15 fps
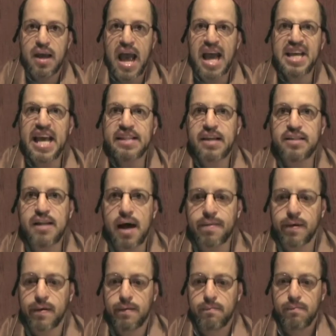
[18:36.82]
And yet
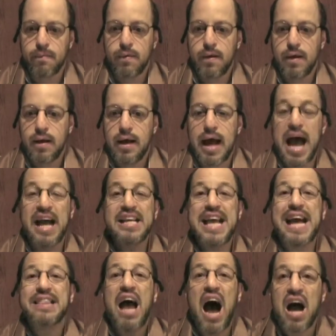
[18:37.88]
another. And
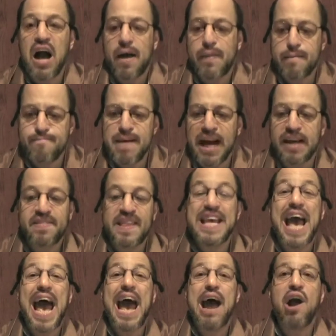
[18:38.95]
yet another minute.
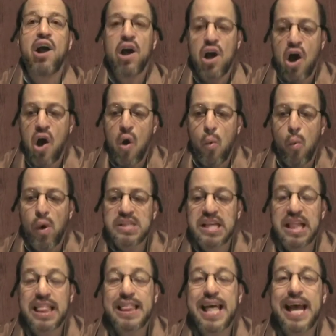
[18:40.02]
The air was
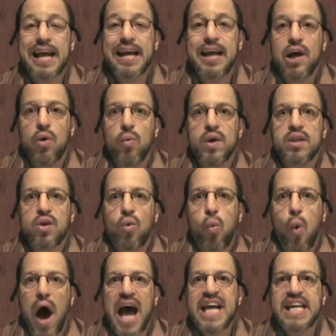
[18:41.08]
thick with
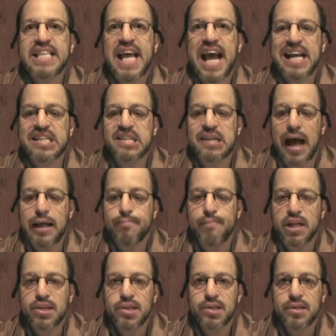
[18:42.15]
quiet
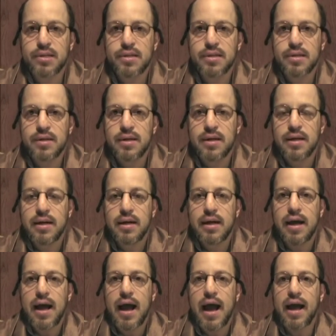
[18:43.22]
excitement.
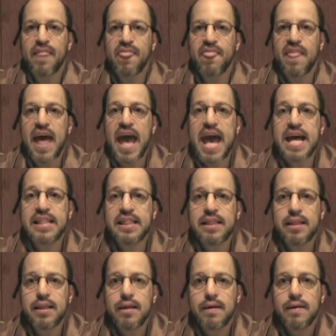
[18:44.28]
And then,